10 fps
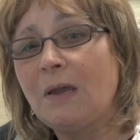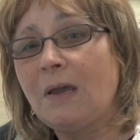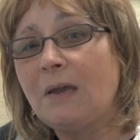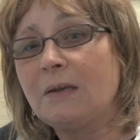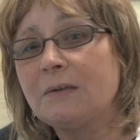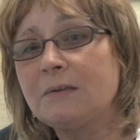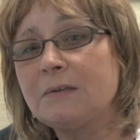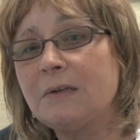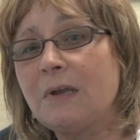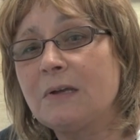
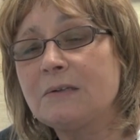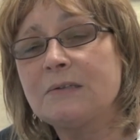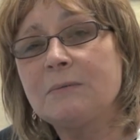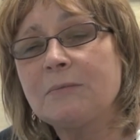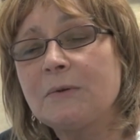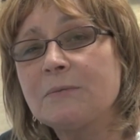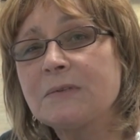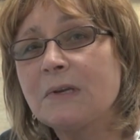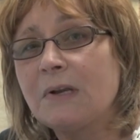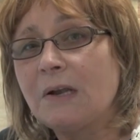and their
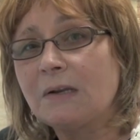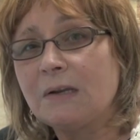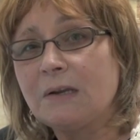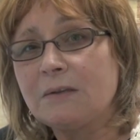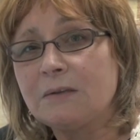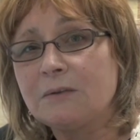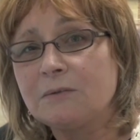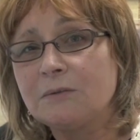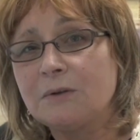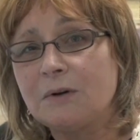symptoms cannot get under
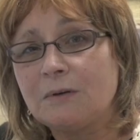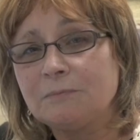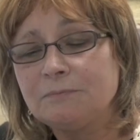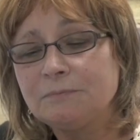control.